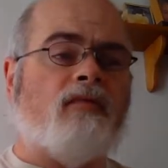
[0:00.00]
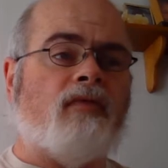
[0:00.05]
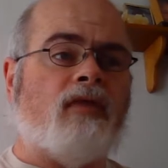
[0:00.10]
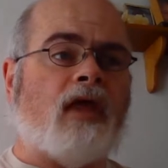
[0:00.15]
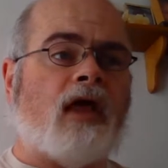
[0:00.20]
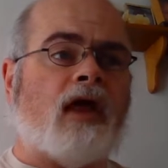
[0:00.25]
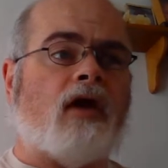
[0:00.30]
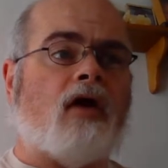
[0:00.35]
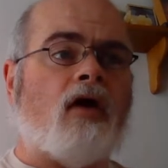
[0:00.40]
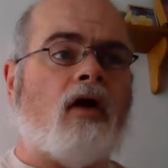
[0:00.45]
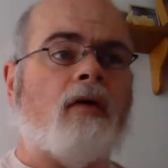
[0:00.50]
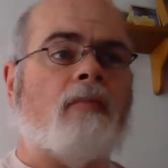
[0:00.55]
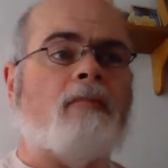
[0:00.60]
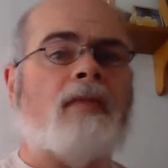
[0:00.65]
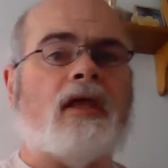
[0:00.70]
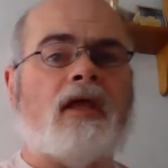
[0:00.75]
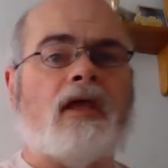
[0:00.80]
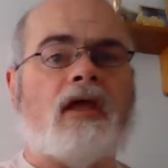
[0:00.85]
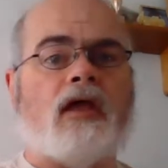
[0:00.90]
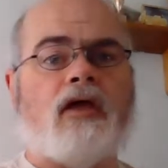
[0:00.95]
that
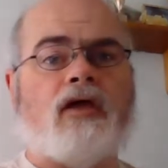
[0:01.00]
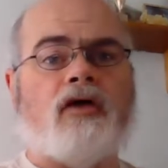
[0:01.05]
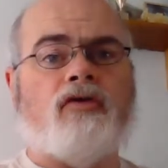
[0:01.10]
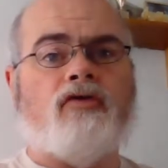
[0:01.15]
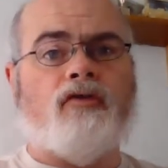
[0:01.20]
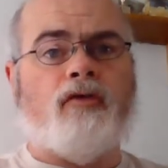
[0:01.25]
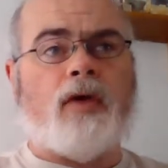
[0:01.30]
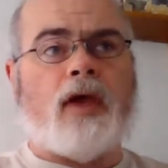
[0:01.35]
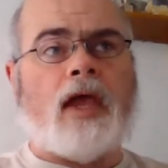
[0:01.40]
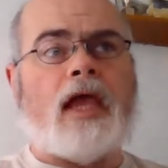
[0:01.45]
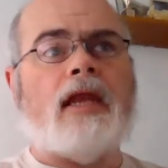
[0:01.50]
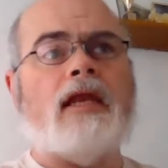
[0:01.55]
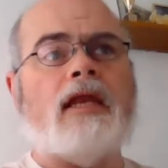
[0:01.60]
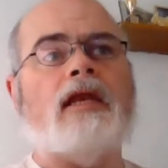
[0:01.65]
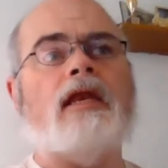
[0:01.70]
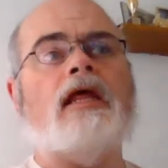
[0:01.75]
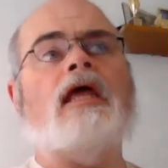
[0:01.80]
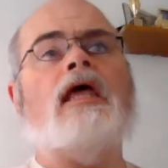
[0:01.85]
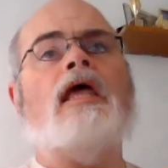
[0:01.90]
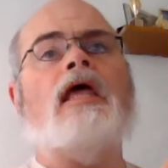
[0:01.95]
are being
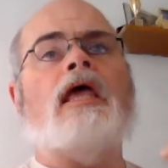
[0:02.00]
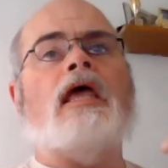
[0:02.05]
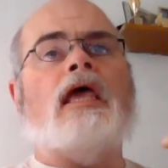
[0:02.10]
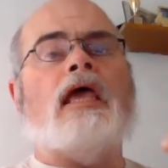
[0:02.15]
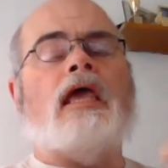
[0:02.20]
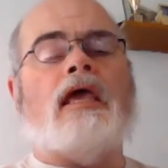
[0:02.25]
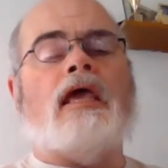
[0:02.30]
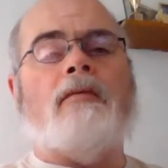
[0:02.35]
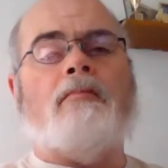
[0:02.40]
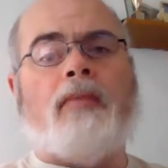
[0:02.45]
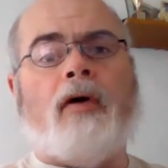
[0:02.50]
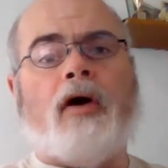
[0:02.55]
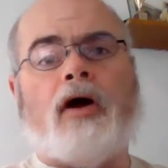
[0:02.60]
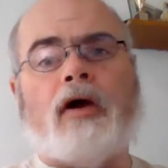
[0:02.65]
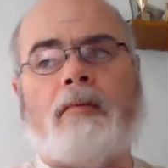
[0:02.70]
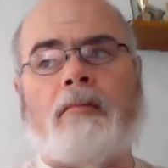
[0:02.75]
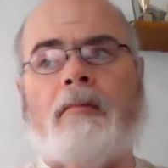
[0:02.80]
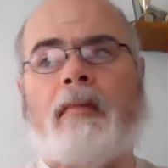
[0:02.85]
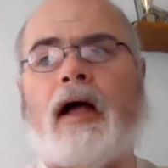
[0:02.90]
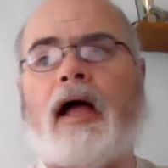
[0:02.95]
created in
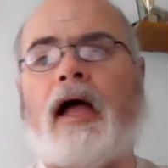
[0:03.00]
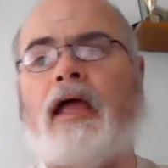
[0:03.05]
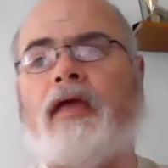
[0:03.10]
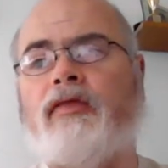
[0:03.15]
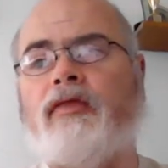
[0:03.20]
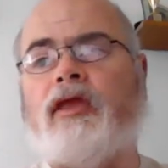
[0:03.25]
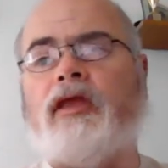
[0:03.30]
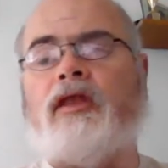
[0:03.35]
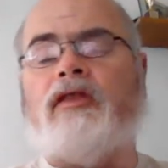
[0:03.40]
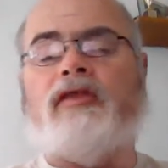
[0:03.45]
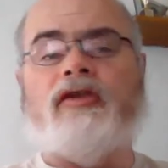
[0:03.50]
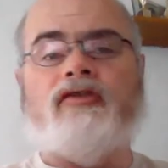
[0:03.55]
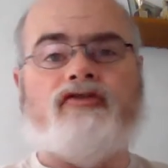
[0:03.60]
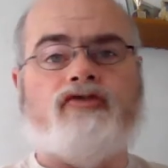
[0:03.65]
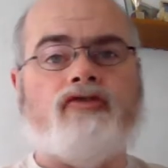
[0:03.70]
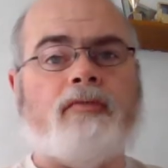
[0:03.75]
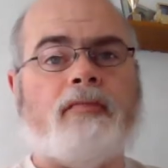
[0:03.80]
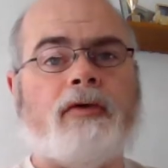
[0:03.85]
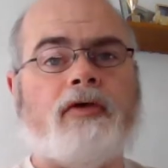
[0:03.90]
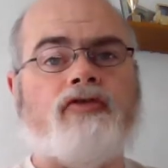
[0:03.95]
part by the
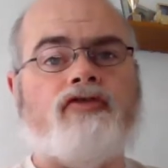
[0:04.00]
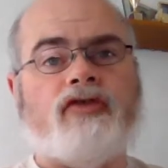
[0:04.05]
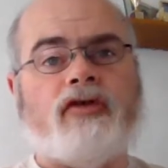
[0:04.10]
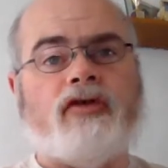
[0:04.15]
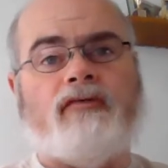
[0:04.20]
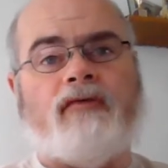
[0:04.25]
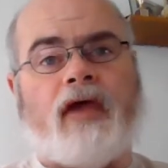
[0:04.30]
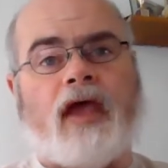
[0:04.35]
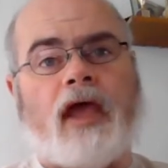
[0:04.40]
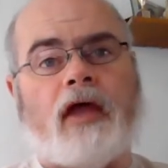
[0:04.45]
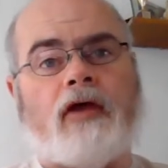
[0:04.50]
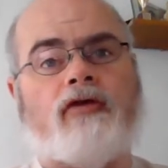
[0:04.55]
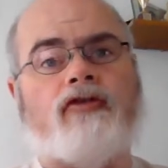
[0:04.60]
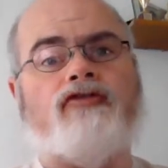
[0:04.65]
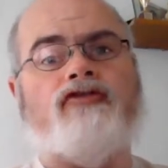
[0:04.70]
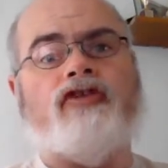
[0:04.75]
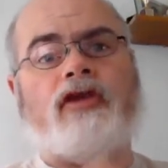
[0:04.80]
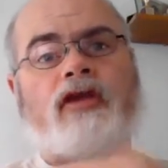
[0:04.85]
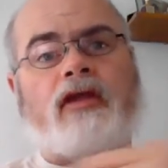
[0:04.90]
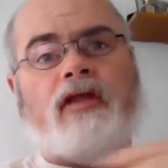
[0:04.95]
distribution of
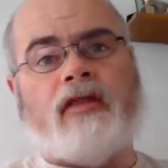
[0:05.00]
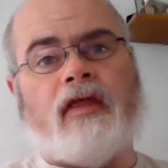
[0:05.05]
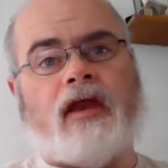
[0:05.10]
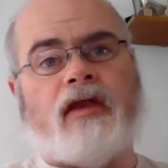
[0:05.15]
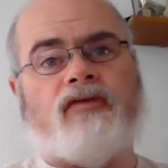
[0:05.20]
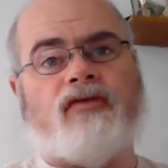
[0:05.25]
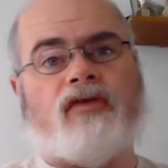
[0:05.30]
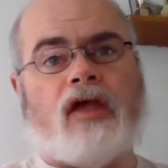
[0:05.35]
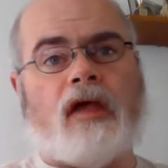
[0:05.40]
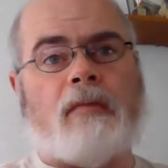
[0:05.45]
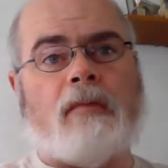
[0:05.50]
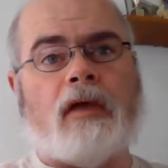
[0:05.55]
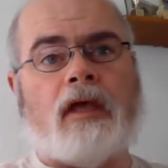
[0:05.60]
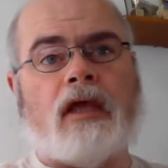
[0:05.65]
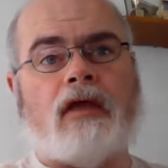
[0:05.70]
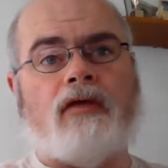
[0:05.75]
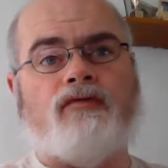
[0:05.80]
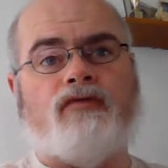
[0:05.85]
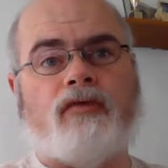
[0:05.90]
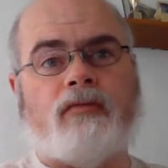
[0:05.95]
energy that is
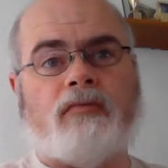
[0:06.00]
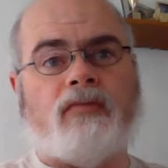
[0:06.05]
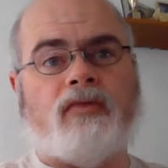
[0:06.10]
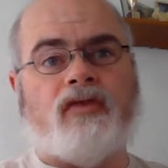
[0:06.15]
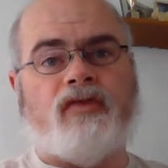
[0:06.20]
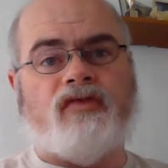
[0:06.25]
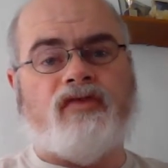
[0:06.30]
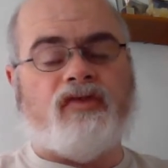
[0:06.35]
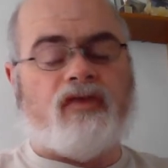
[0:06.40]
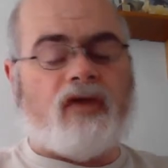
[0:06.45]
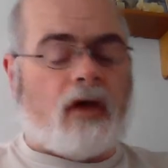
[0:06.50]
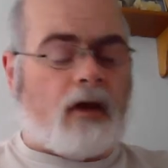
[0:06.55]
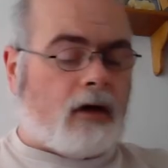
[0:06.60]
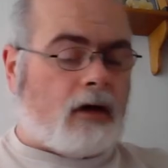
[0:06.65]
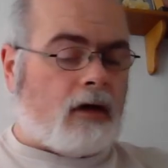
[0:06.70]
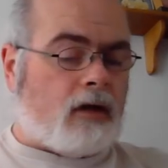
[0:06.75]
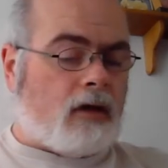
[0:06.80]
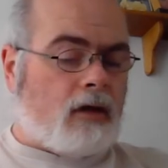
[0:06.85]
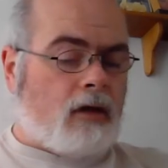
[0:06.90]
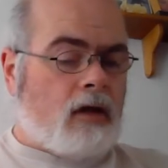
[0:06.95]
coming in from the
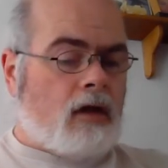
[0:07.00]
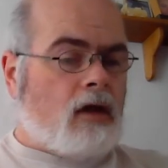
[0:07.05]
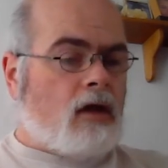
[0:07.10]
sun.